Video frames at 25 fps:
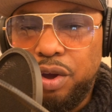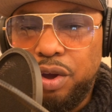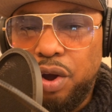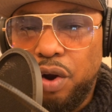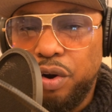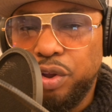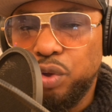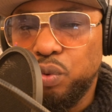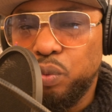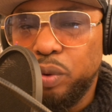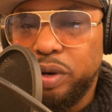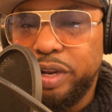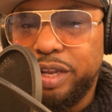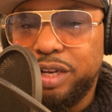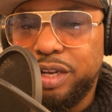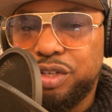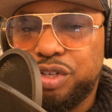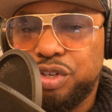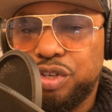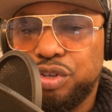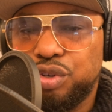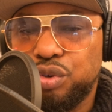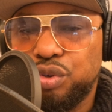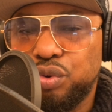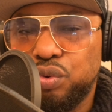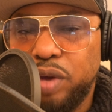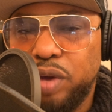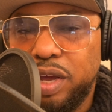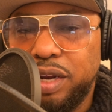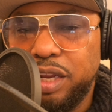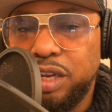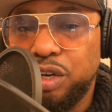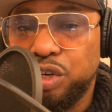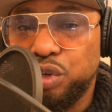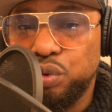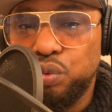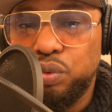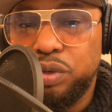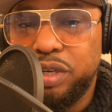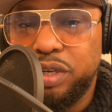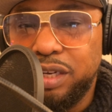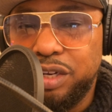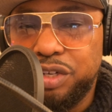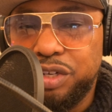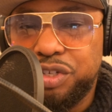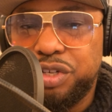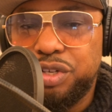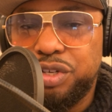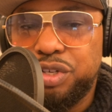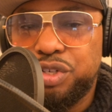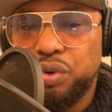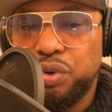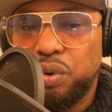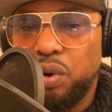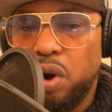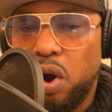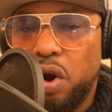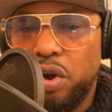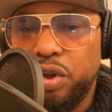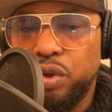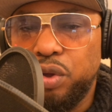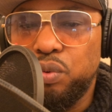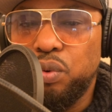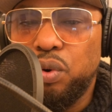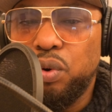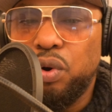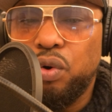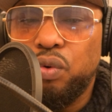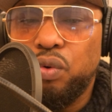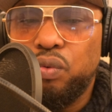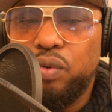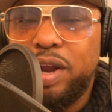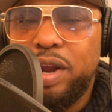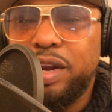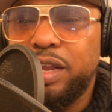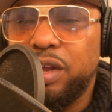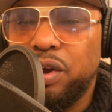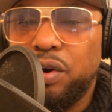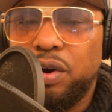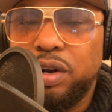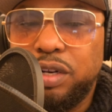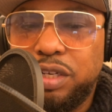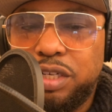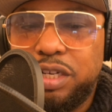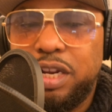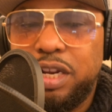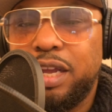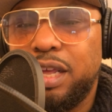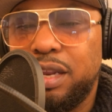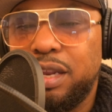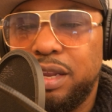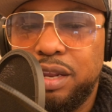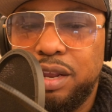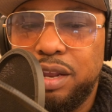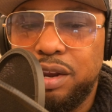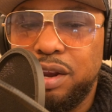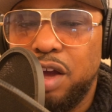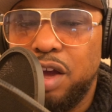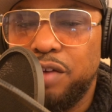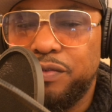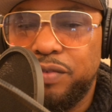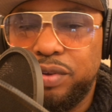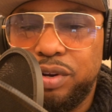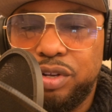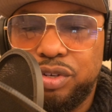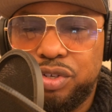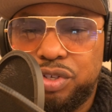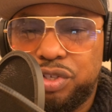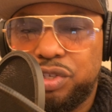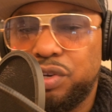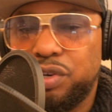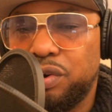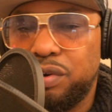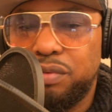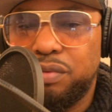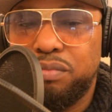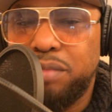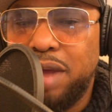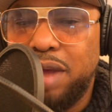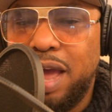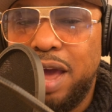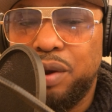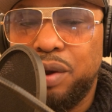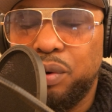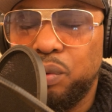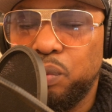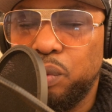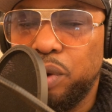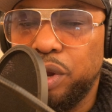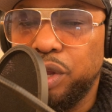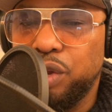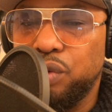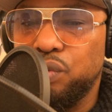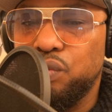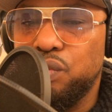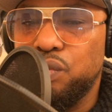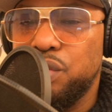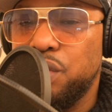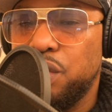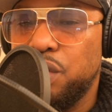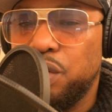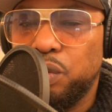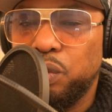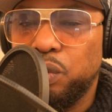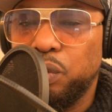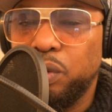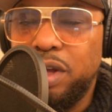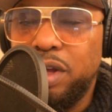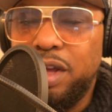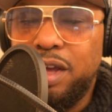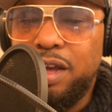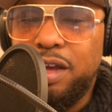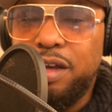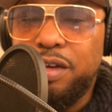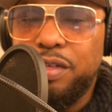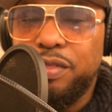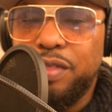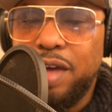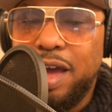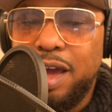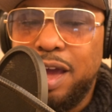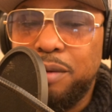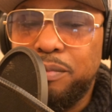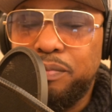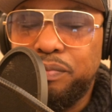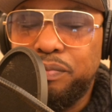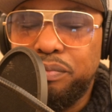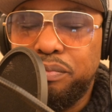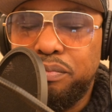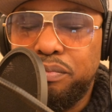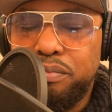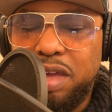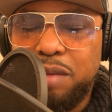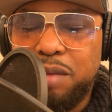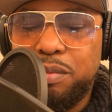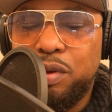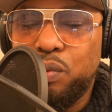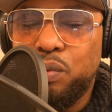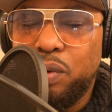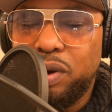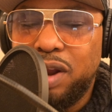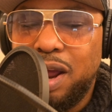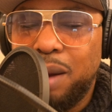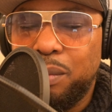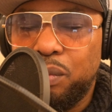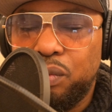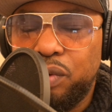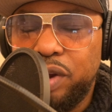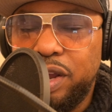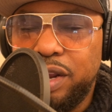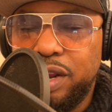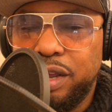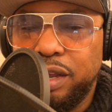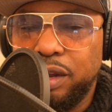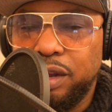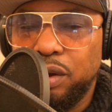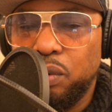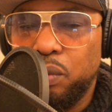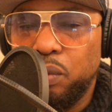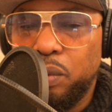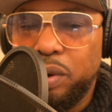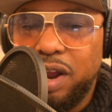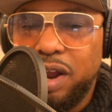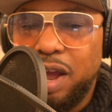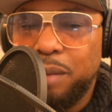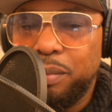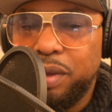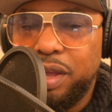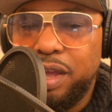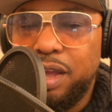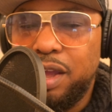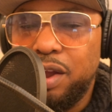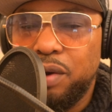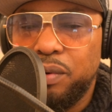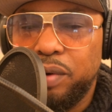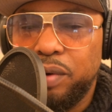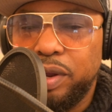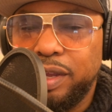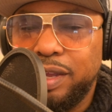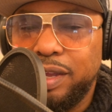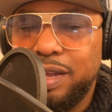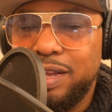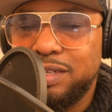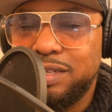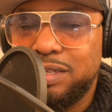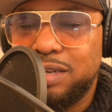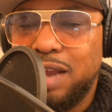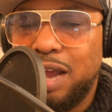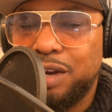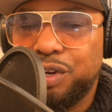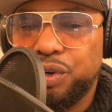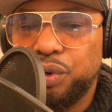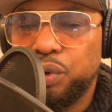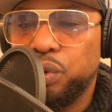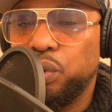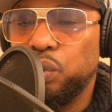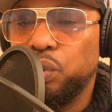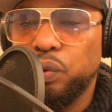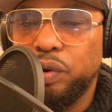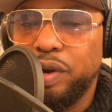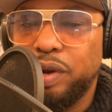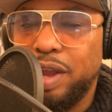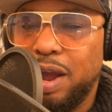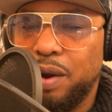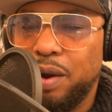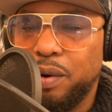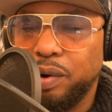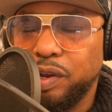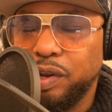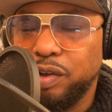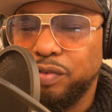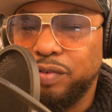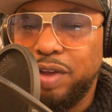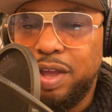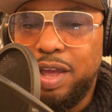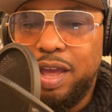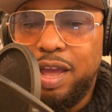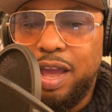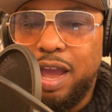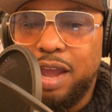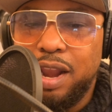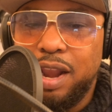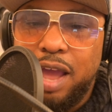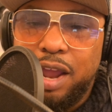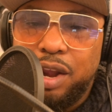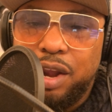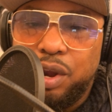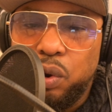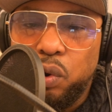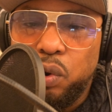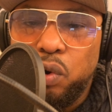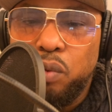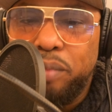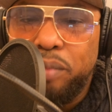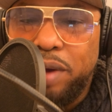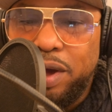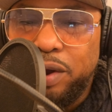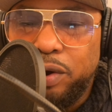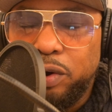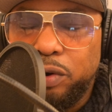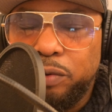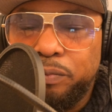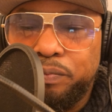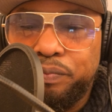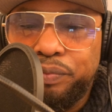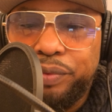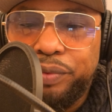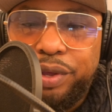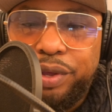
Are you willing to do any due diligence, or are you already articulate enough in a certain matter where you know that maybe what I'm reading or what I'm hearing is not the whole narrative and I know better?